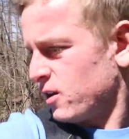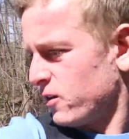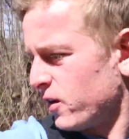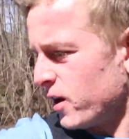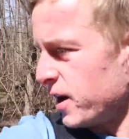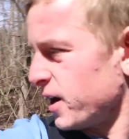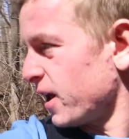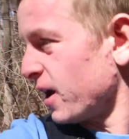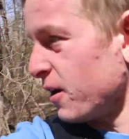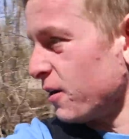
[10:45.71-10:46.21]

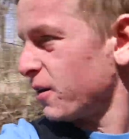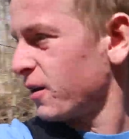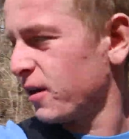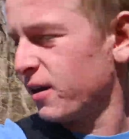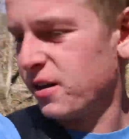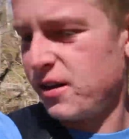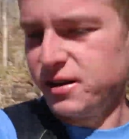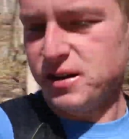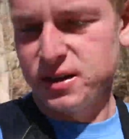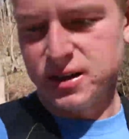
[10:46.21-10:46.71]
right now,
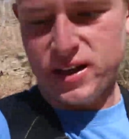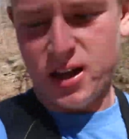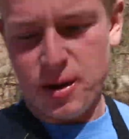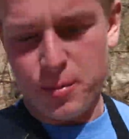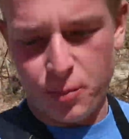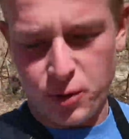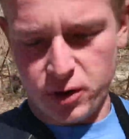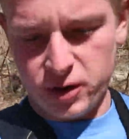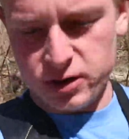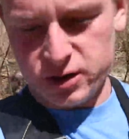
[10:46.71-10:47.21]

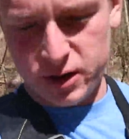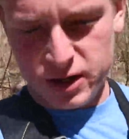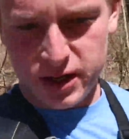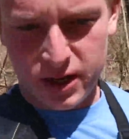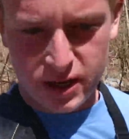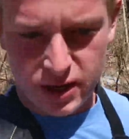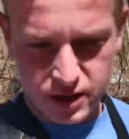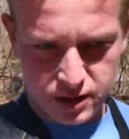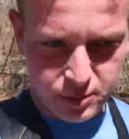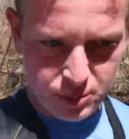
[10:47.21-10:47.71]
State Park
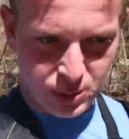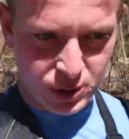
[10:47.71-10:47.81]
Lake,